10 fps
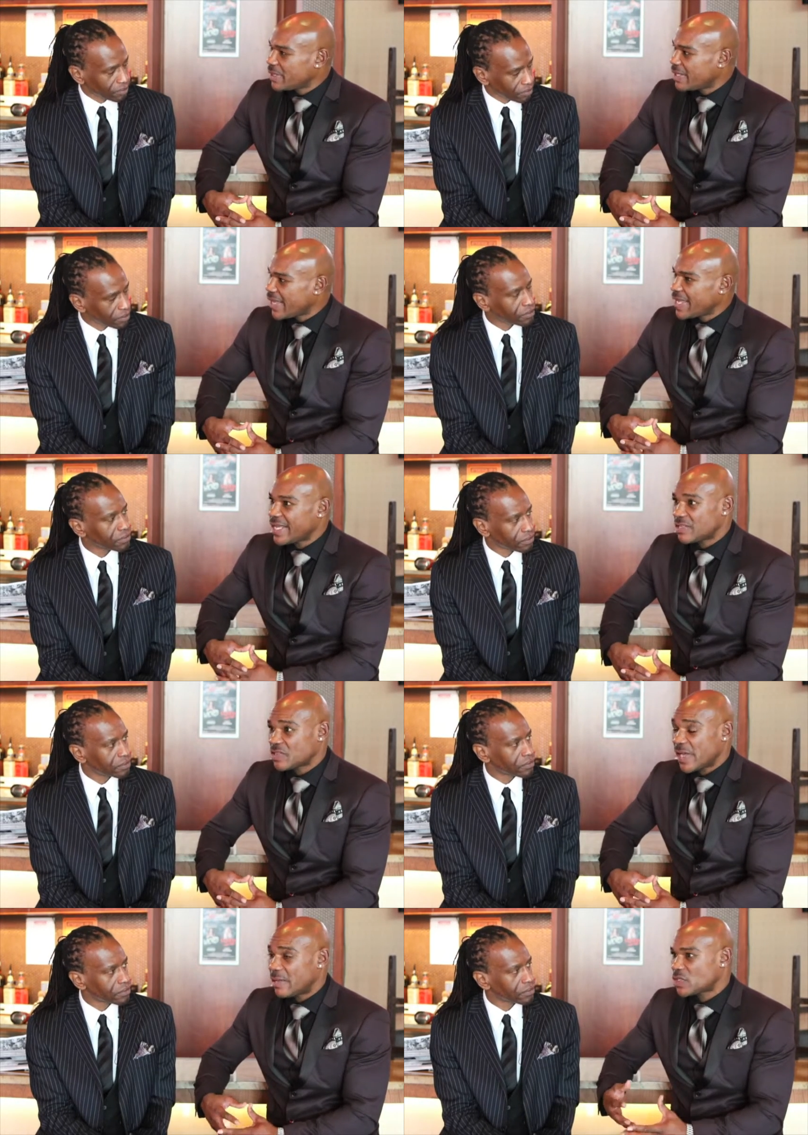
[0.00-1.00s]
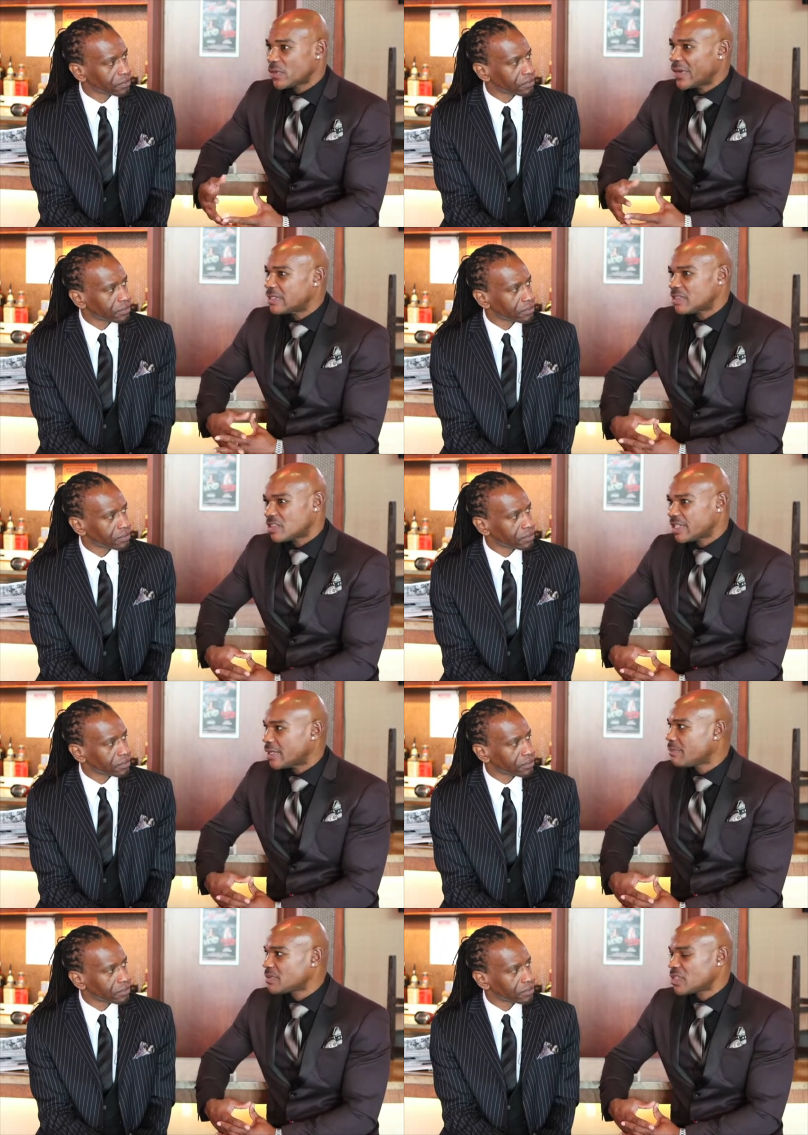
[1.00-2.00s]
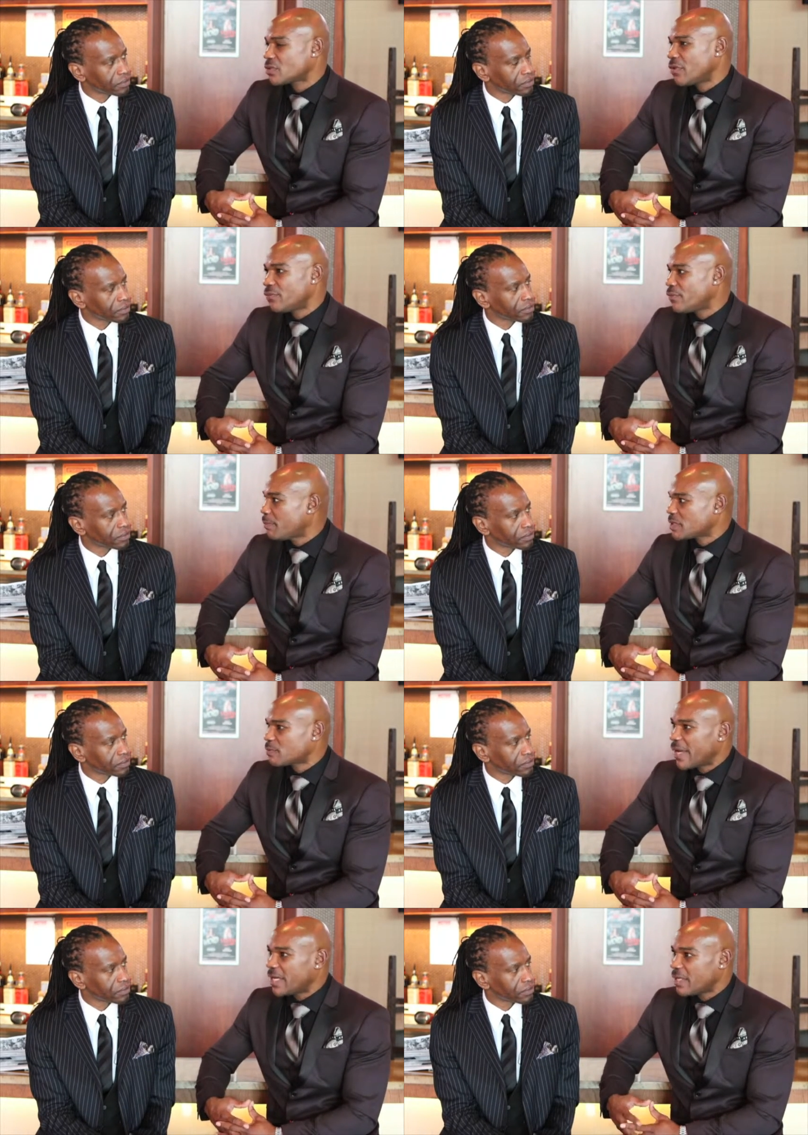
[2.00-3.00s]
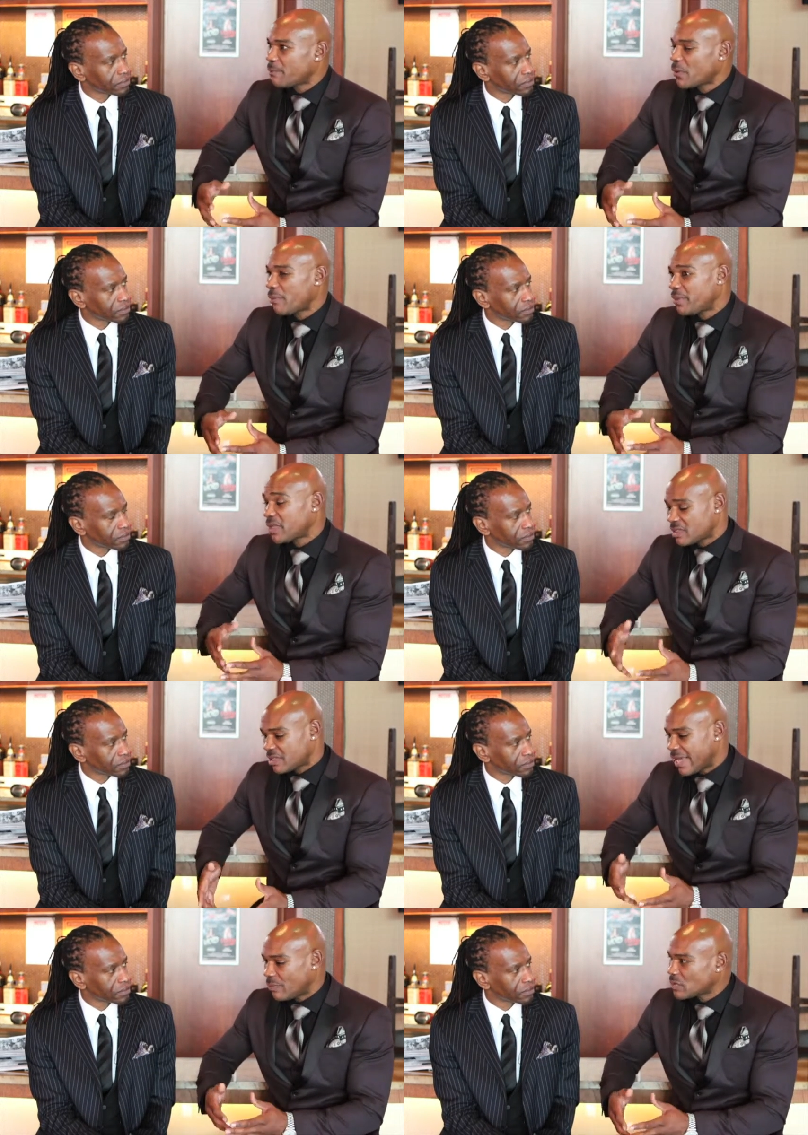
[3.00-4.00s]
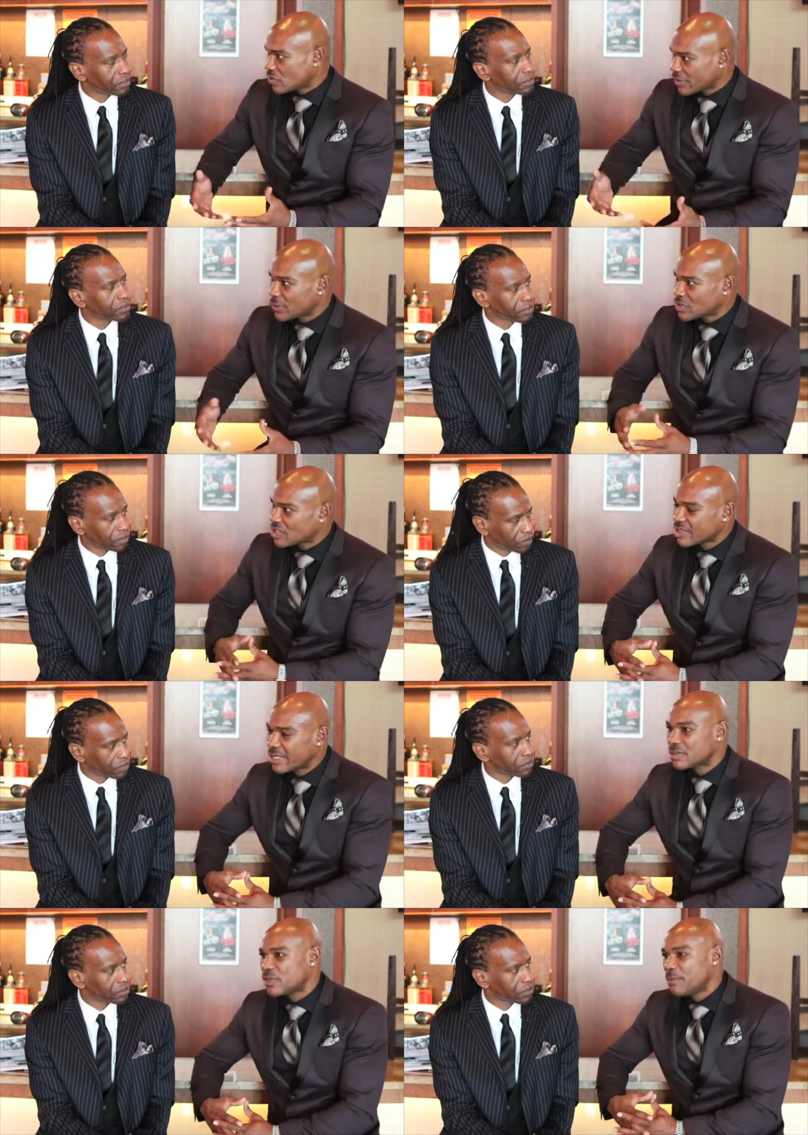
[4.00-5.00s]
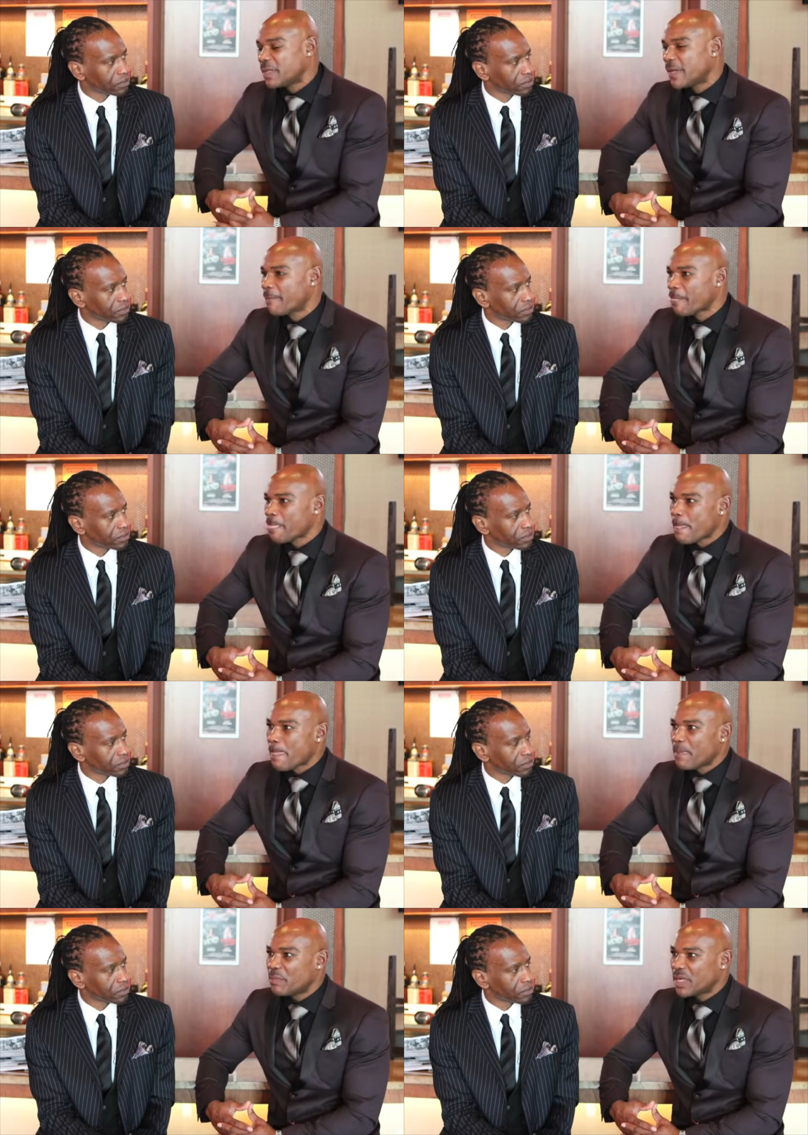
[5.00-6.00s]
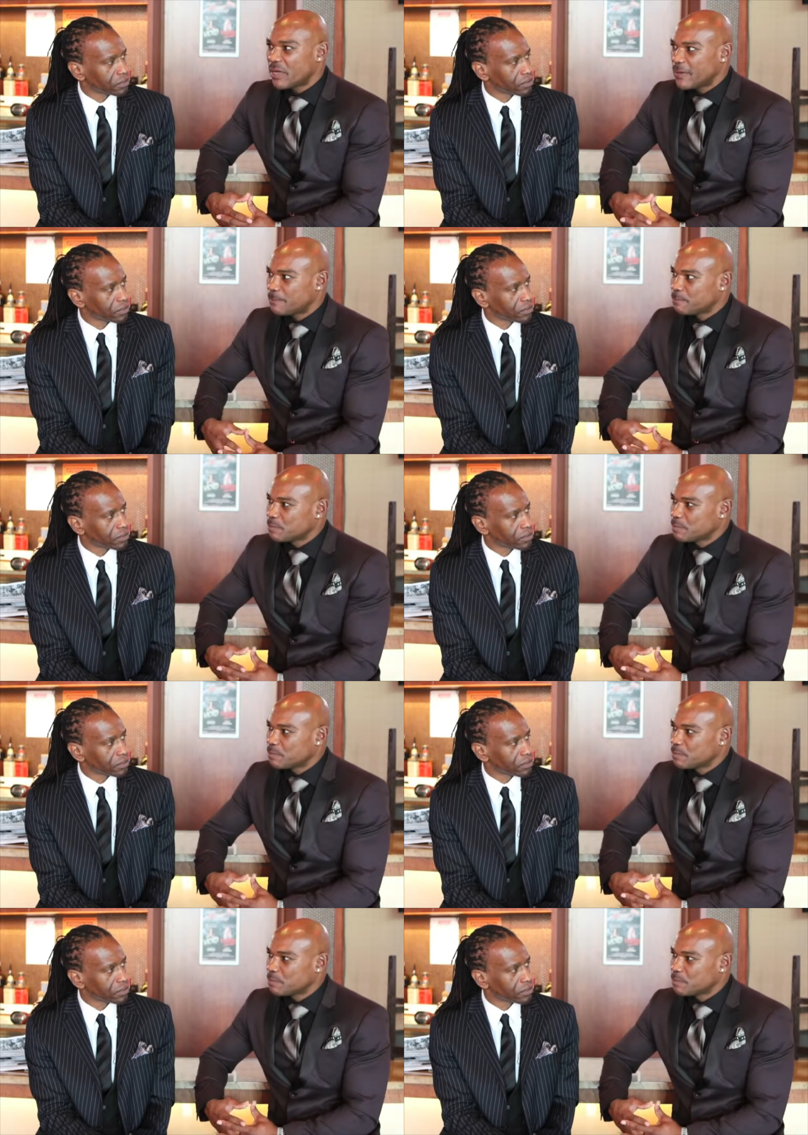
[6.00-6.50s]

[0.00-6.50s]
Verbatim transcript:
Speaker 1: in the mm-hmm. head at times. So I just said, I'm just going to rip his body apart because that was the closest thing to me. But um,